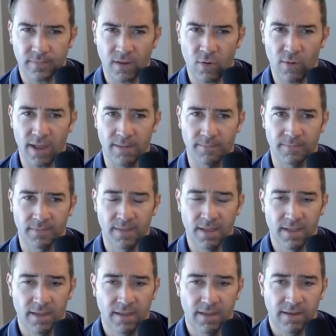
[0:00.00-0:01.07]
Okay,
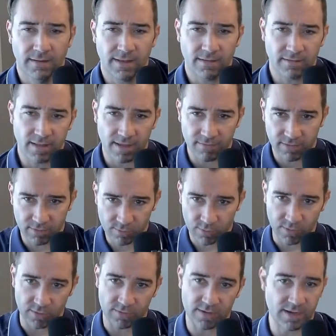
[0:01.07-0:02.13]
days 11 through
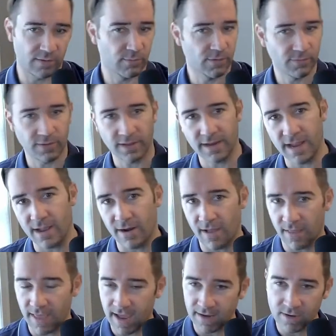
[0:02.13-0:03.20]
13, we're filling out
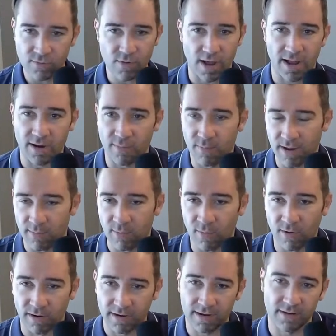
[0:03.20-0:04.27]
all that new hire
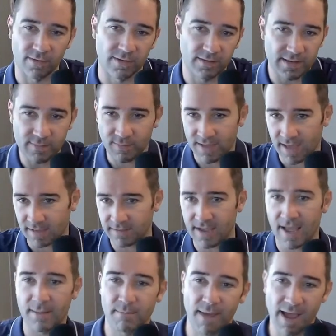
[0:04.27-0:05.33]
paperwork. The CPA has
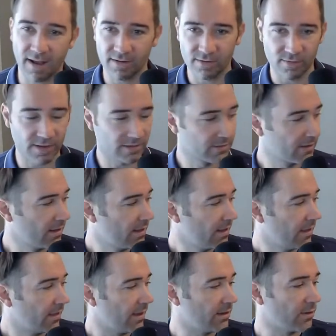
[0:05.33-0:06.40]
gotten back to us.
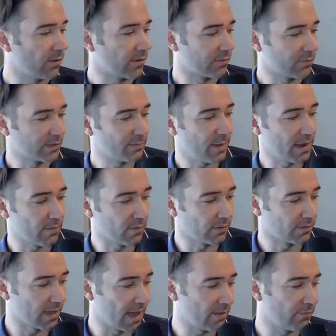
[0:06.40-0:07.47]
They told us which payroll
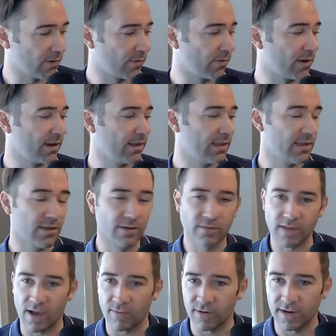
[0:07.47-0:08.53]
software we're going to use,
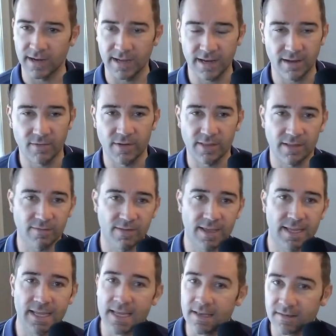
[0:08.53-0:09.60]
how we're going to get everything via
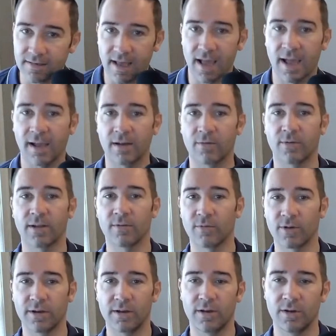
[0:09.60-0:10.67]
e-sign or whatever we're
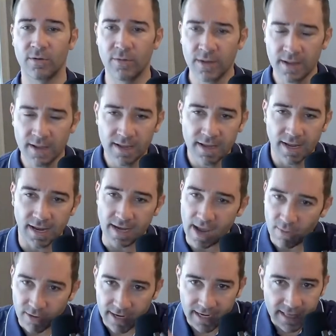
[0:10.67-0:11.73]
going to do. And now
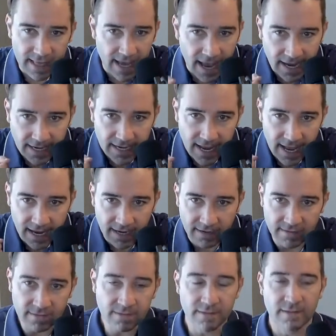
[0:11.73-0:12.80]
we're getting the
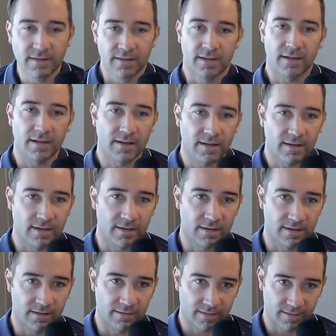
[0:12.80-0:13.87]

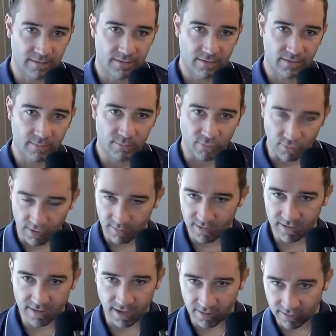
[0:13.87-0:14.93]
I-9
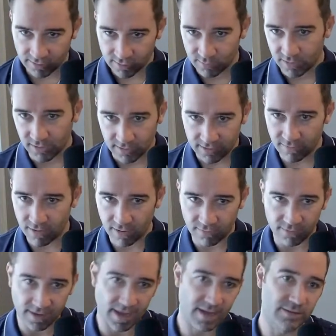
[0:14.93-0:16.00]
employment eligibility
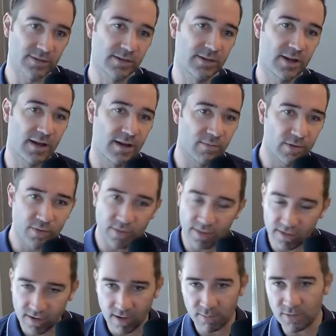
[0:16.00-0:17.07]
verification done. We're doing the
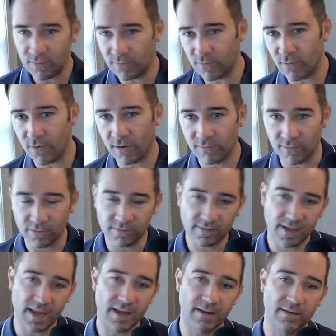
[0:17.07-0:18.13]
W-4 for
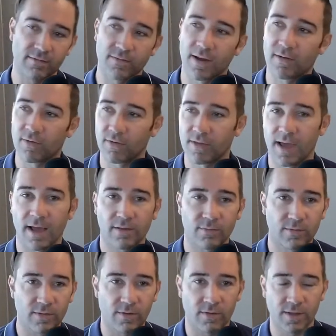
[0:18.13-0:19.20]
state and federal tax
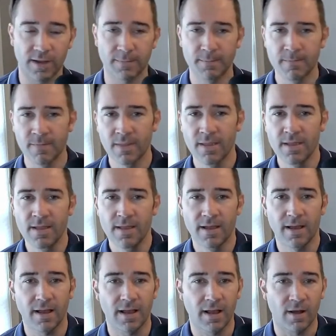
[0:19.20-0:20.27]
withholding.
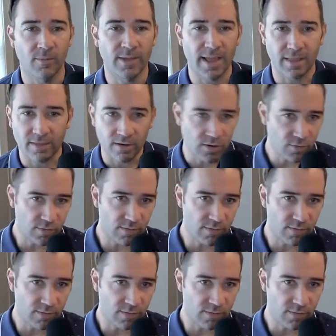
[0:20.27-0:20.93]
We got the new